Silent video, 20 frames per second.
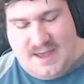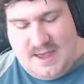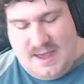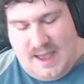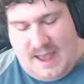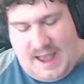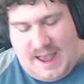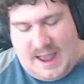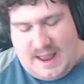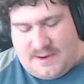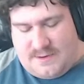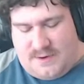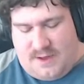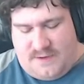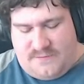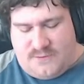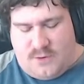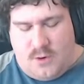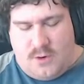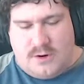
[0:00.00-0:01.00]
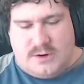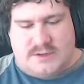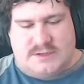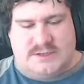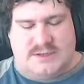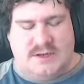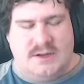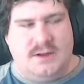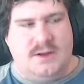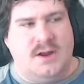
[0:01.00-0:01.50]
And, of
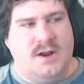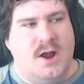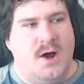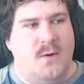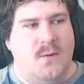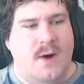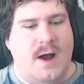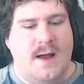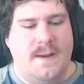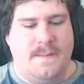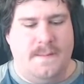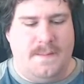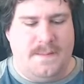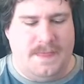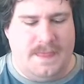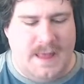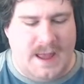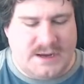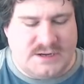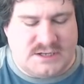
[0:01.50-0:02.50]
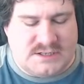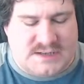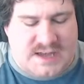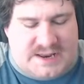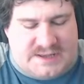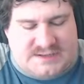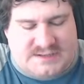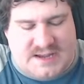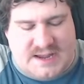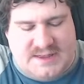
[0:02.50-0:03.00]
course, you know what? I just
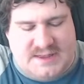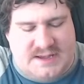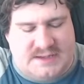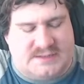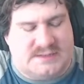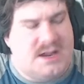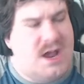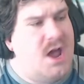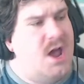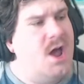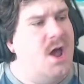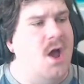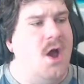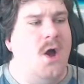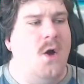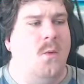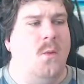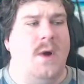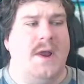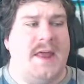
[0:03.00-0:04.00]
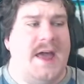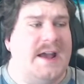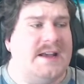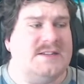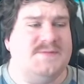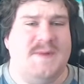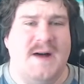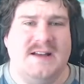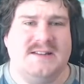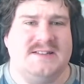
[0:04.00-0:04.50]
gotta say this. What
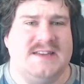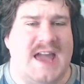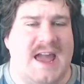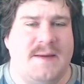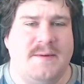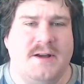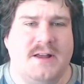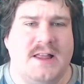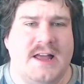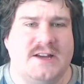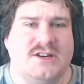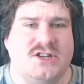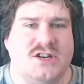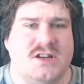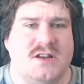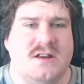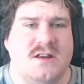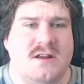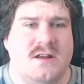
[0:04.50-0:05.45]
Xbox game collection